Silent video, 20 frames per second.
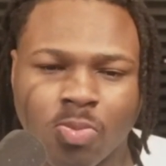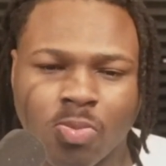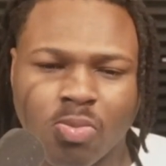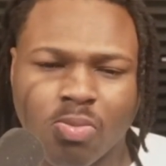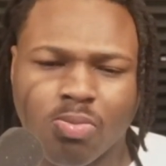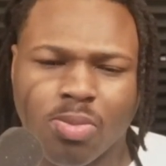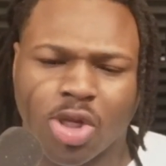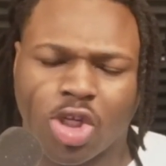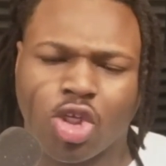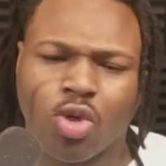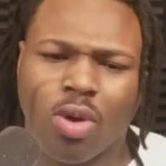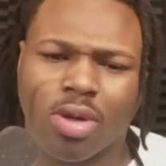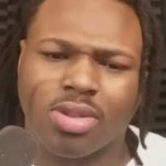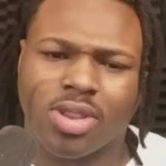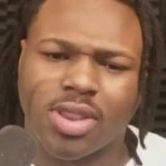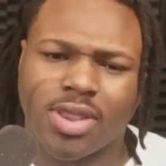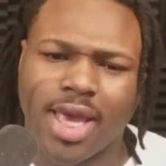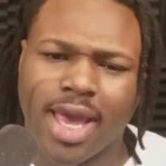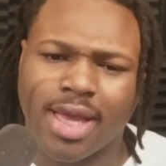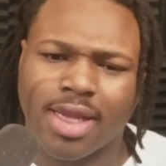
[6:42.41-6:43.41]
But you
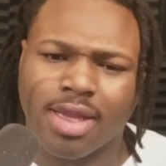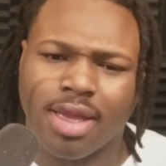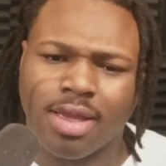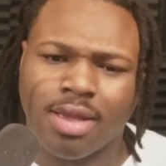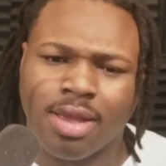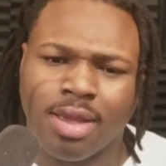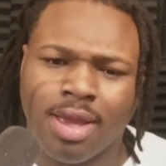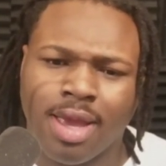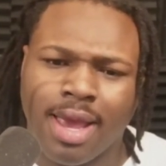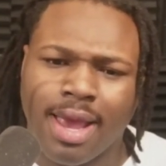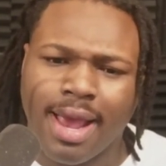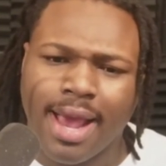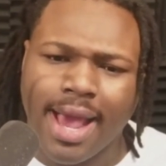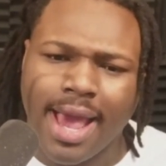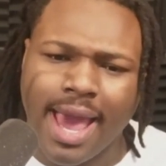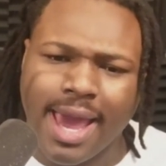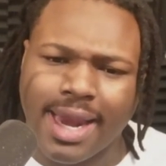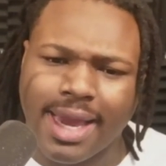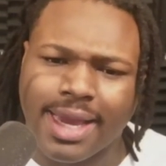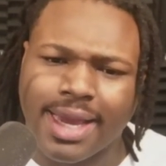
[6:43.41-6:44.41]
upset
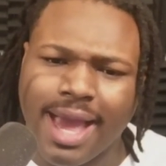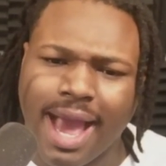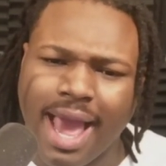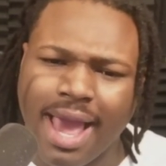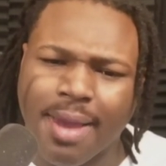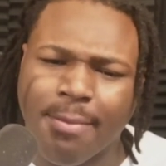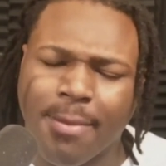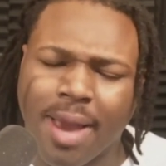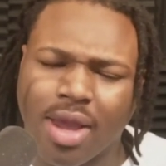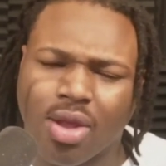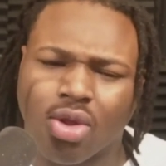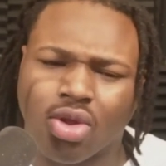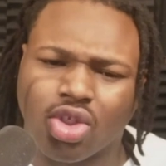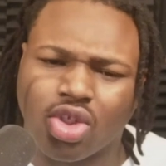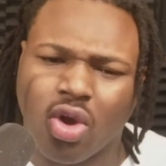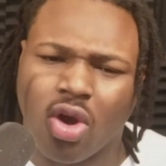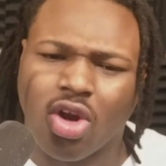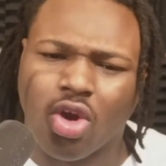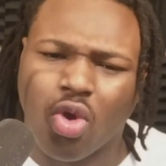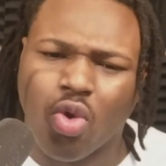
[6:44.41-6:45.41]
at the guy in Michael
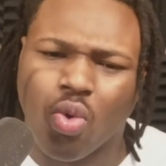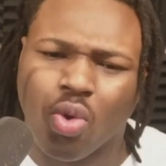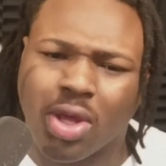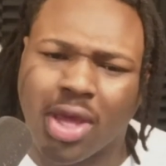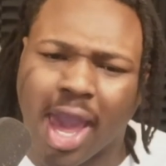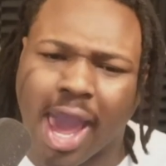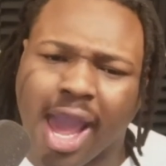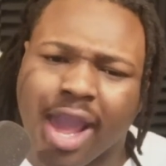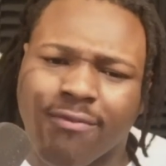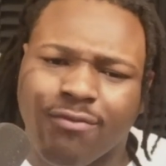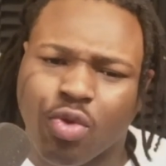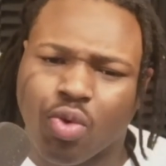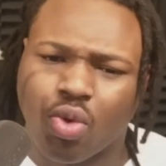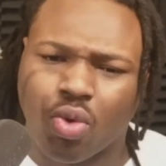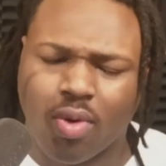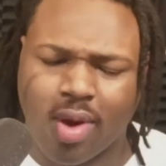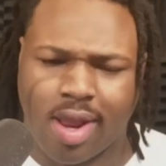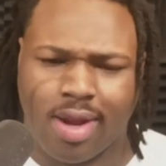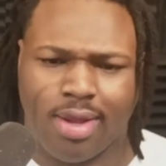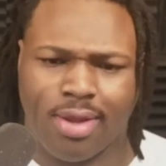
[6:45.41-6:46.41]
Jordan who gave you credit,